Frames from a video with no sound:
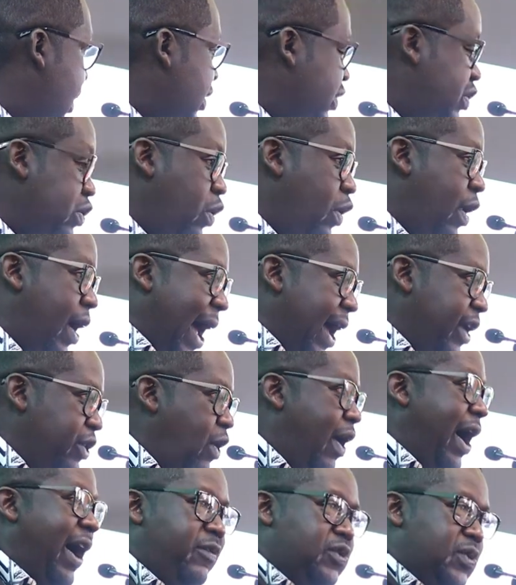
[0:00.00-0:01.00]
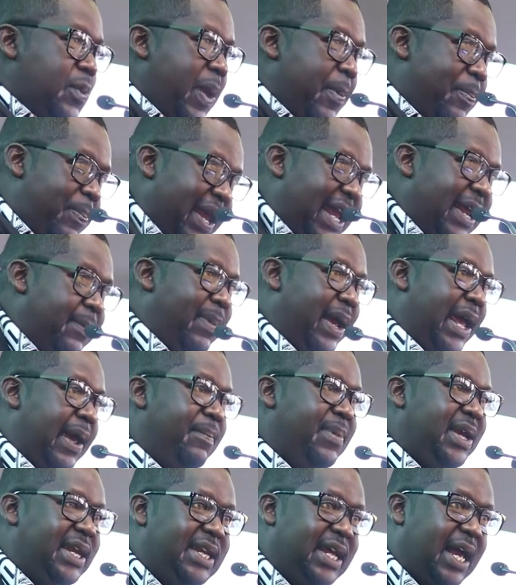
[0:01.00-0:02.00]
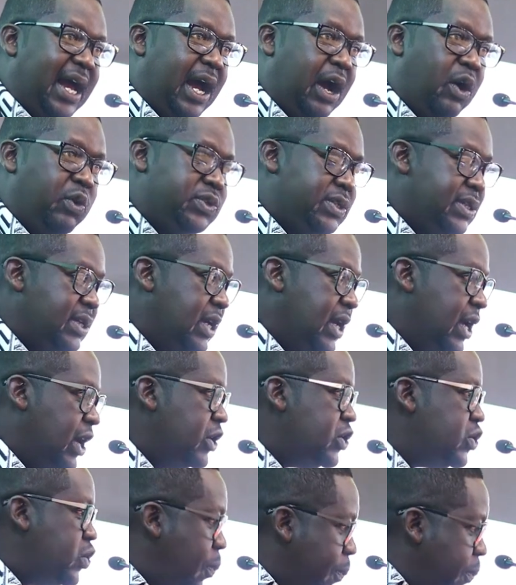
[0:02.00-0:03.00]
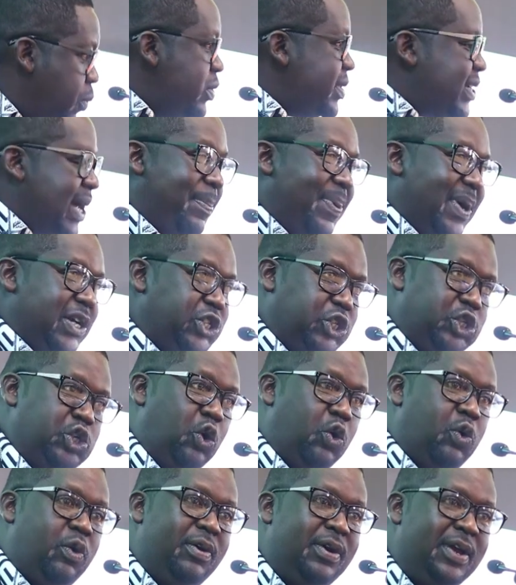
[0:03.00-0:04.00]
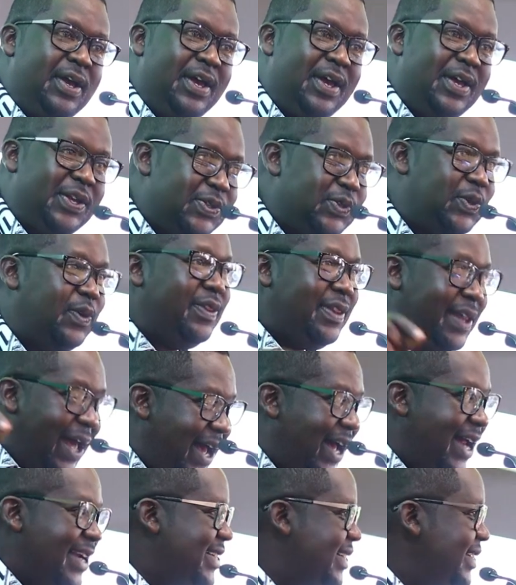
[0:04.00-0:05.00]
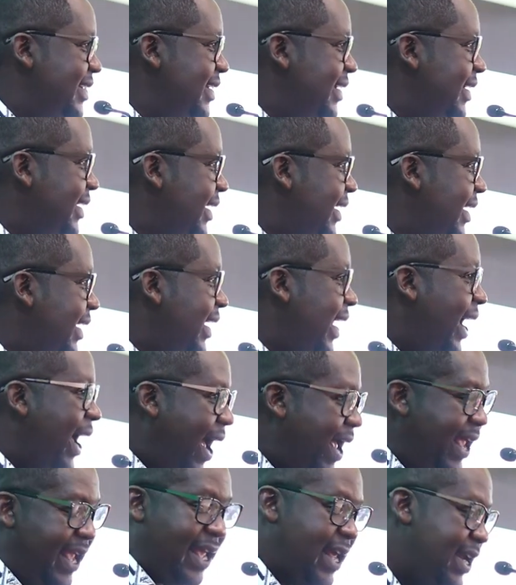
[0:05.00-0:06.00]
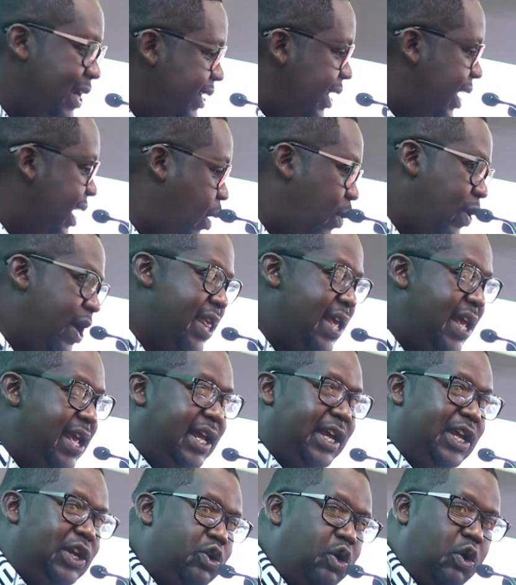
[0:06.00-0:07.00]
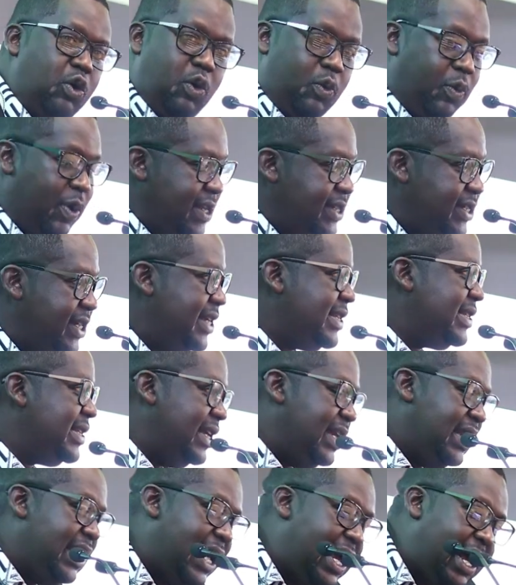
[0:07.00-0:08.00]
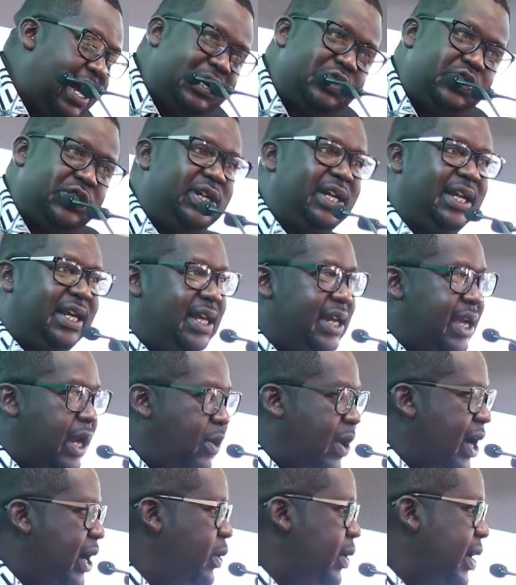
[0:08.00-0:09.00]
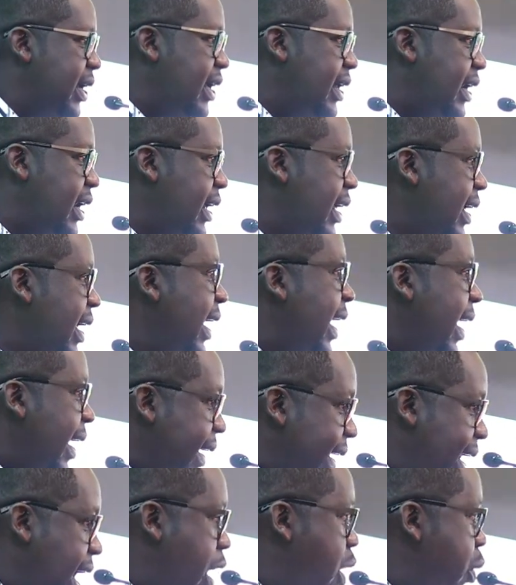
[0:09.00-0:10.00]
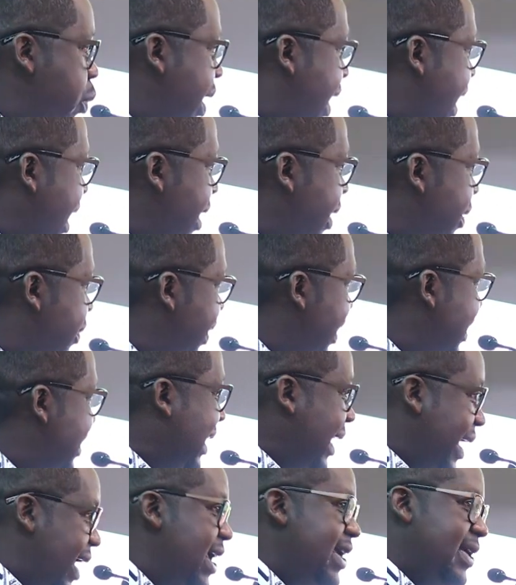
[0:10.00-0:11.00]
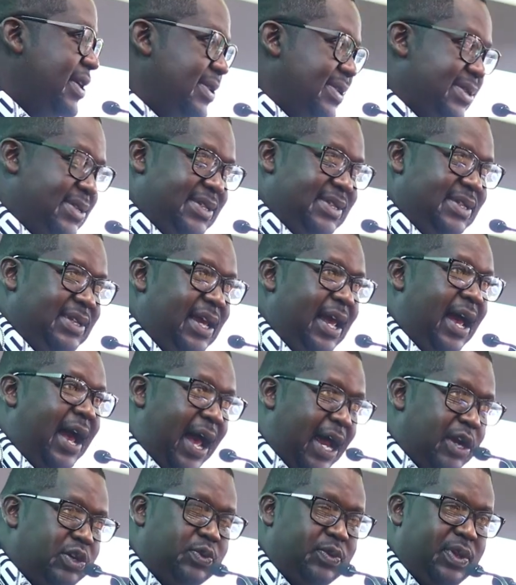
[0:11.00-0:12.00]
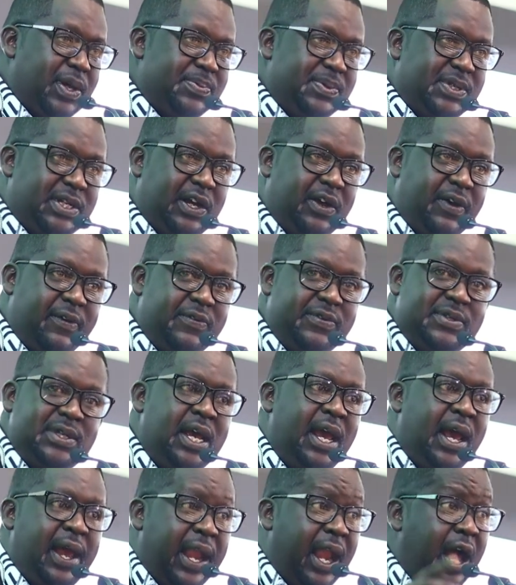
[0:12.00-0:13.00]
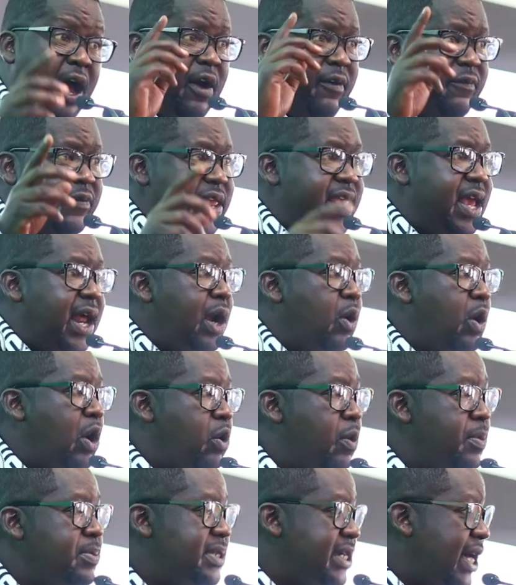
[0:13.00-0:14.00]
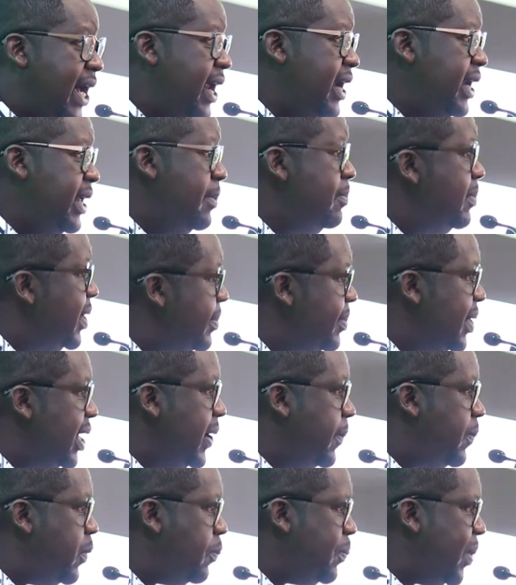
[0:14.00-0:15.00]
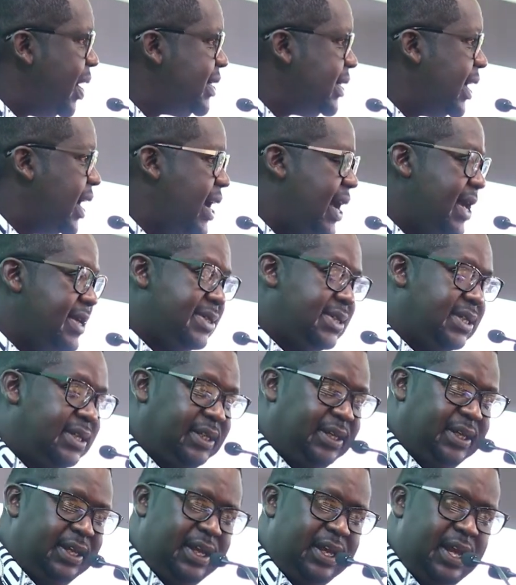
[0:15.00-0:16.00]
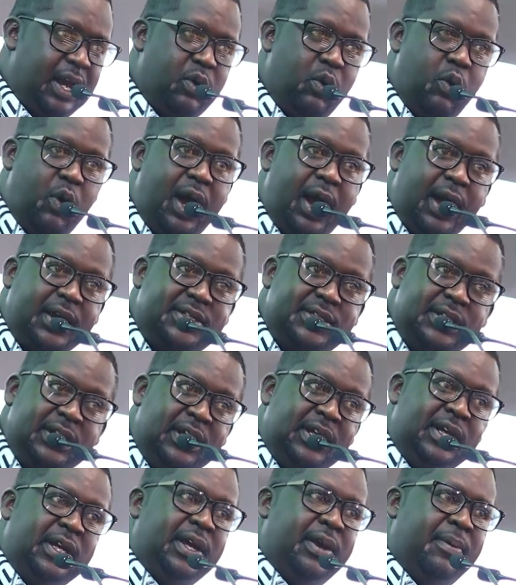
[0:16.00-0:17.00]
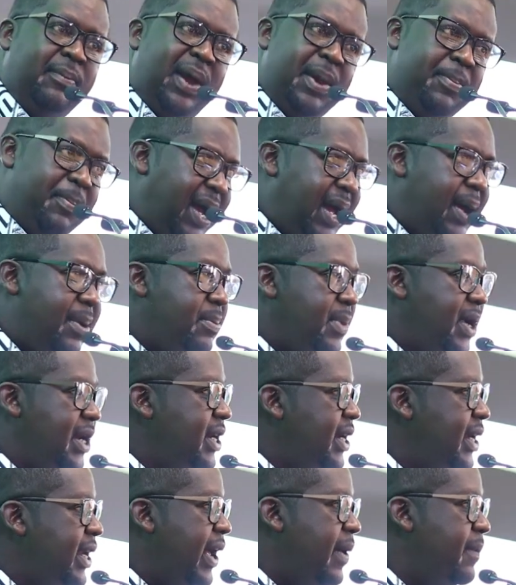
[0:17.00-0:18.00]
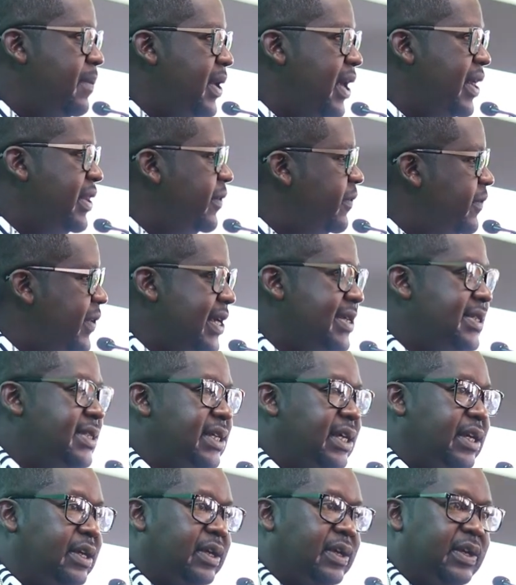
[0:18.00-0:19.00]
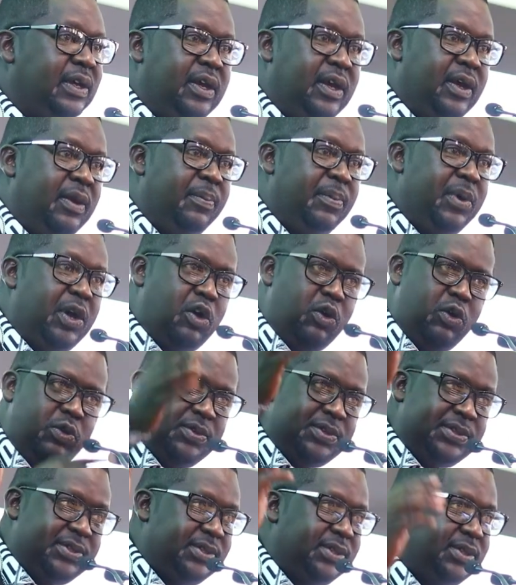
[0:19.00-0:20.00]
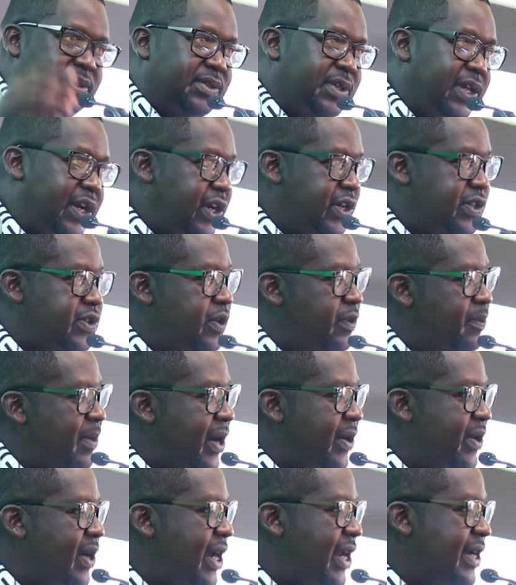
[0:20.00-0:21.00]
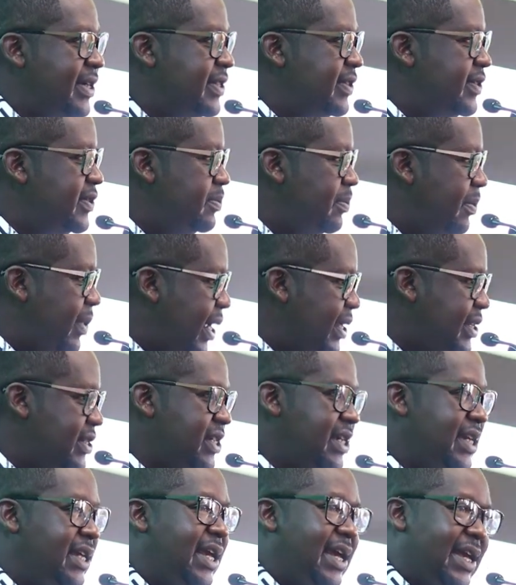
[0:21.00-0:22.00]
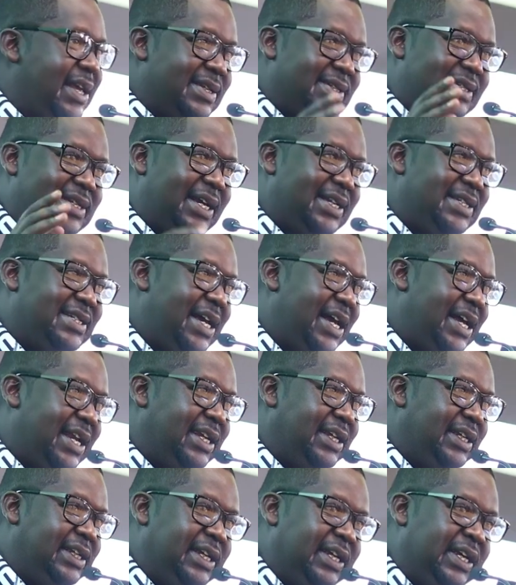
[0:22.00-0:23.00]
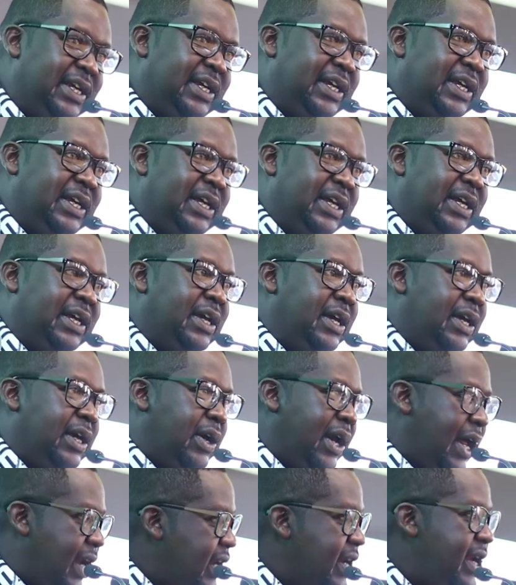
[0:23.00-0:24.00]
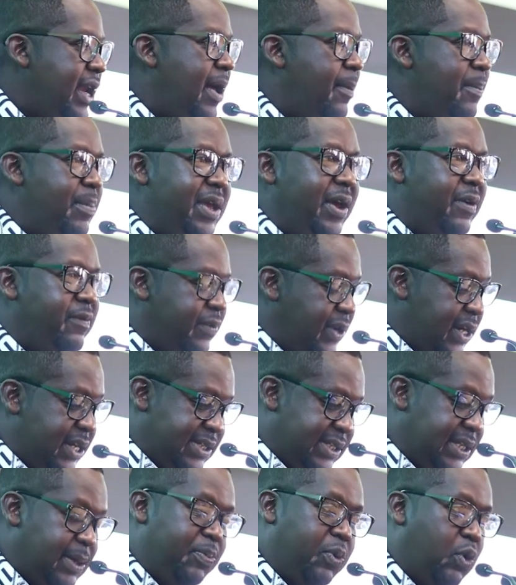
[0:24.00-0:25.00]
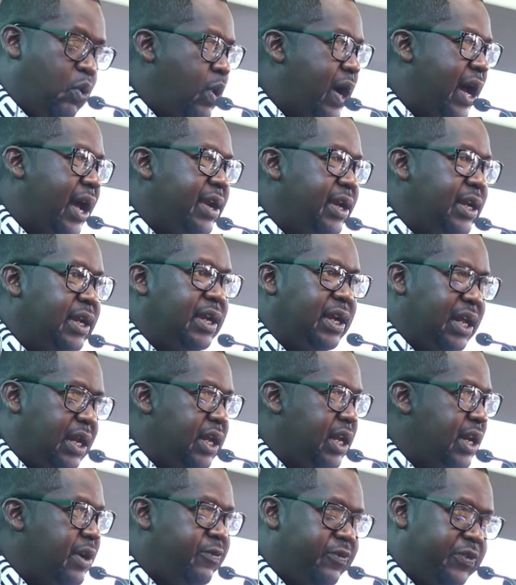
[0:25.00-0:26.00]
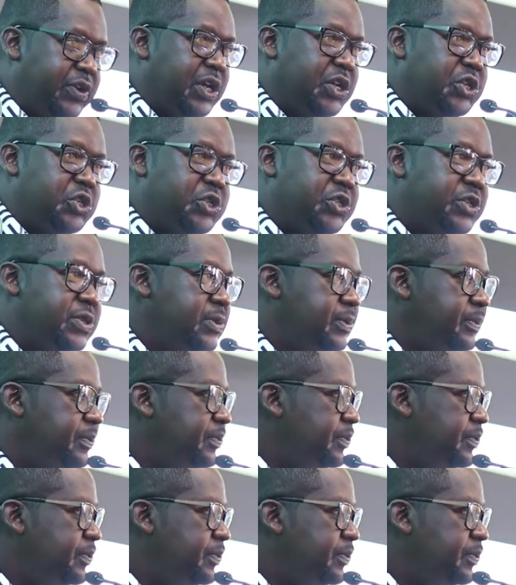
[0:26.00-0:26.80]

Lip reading: So I don't have to be paid by a media house to put up a show so that I can gawanya kidogo kwa Jesse na Tricky na wale wengine. Now we can create kings unto themselves. Now vijana wa kumtaani, mimi nilipopata kazi ya kuact. My mom aliniambia the first thing, because the rest of my relatives, my engineers, daktari, aliniambia a very simple word in French.